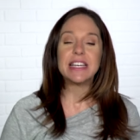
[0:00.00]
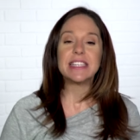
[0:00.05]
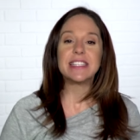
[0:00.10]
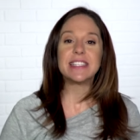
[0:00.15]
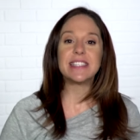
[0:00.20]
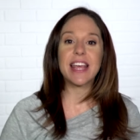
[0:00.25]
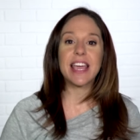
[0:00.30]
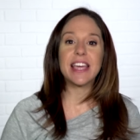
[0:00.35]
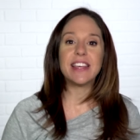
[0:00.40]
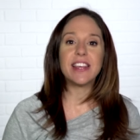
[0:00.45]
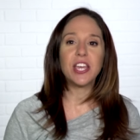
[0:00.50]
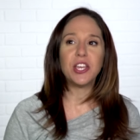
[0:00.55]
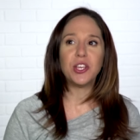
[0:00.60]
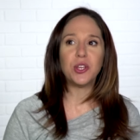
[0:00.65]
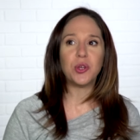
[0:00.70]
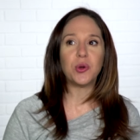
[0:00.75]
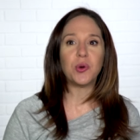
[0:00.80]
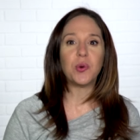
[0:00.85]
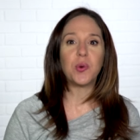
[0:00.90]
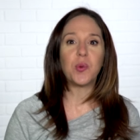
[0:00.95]
Say that
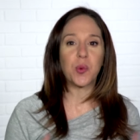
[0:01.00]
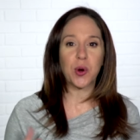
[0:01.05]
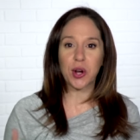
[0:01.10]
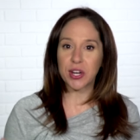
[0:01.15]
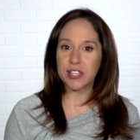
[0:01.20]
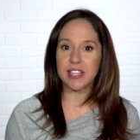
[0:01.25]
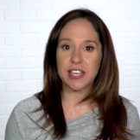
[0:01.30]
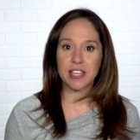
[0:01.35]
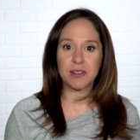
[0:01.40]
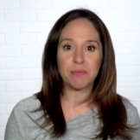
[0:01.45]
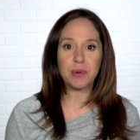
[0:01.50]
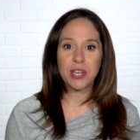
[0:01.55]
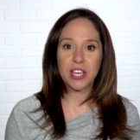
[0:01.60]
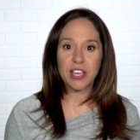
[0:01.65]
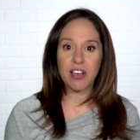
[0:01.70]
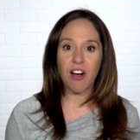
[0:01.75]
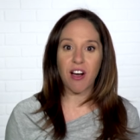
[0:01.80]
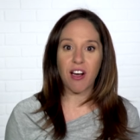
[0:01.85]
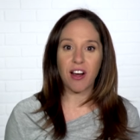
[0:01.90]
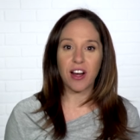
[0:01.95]
you worked in
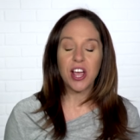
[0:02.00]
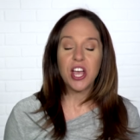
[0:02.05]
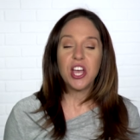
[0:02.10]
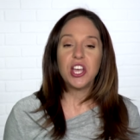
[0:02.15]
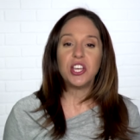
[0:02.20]
PR.